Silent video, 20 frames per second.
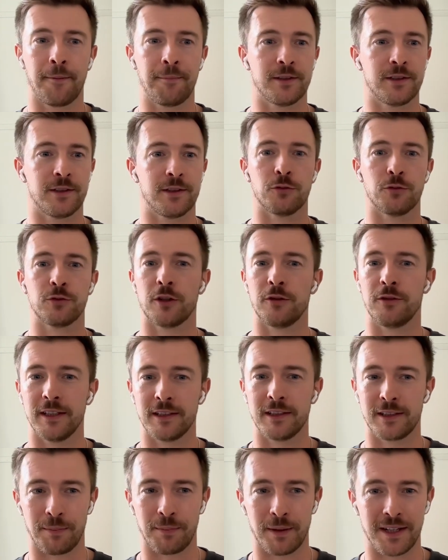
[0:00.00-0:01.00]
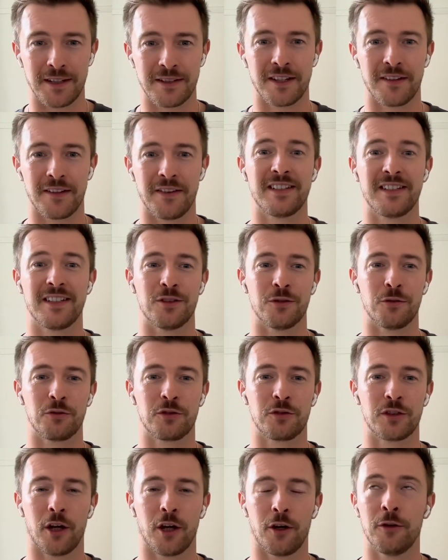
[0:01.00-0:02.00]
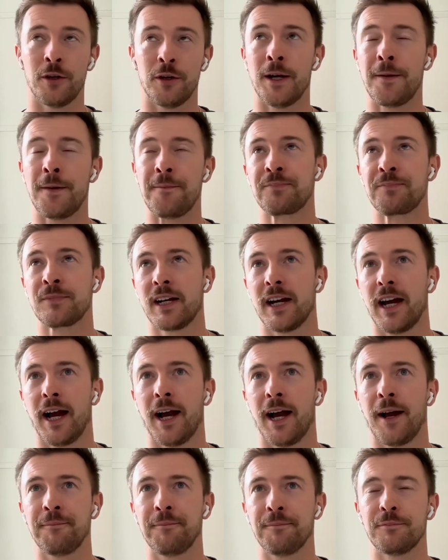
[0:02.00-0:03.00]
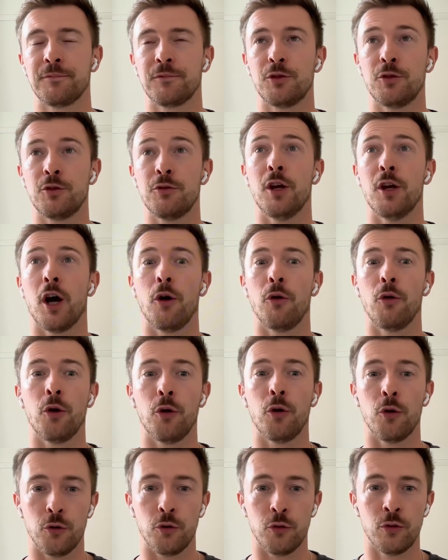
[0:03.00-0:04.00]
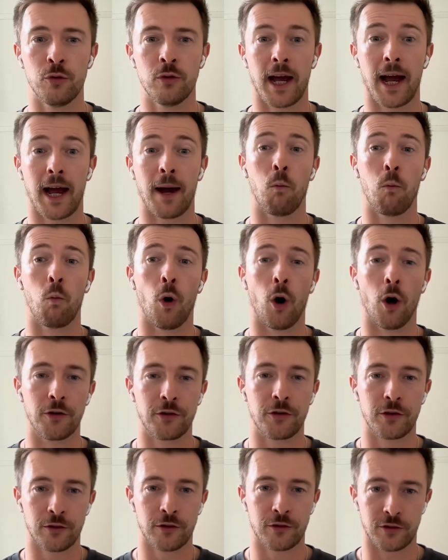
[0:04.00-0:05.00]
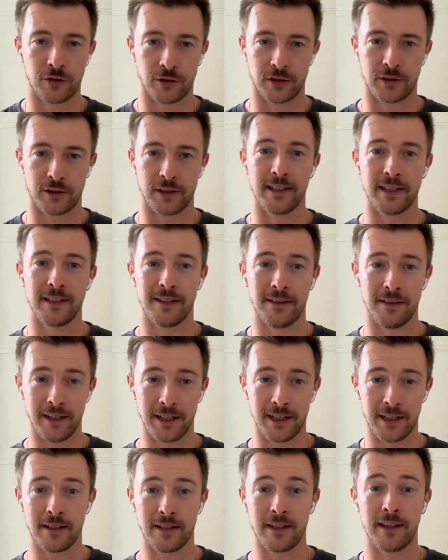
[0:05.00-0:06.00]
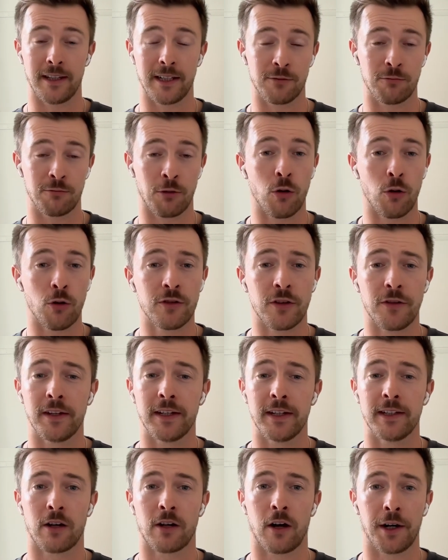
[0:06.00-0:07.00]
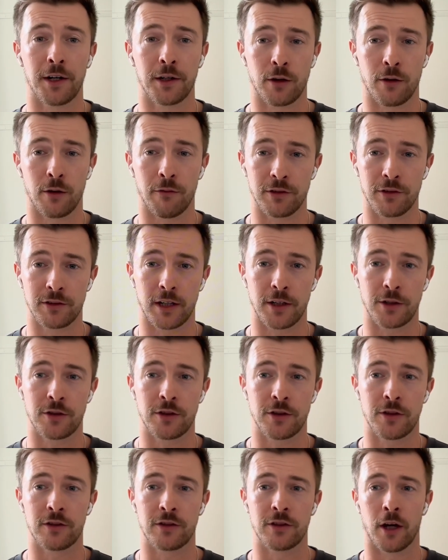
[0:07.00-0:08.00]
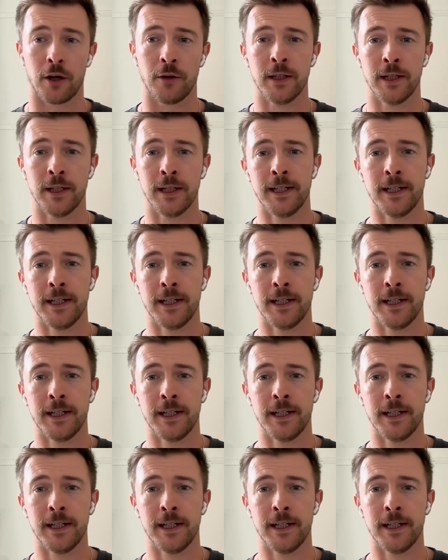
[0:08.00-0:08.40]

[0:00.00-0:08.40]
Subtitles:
This is also disciplines, and this is also who and what succeeds in these roles and these kind of conversations. So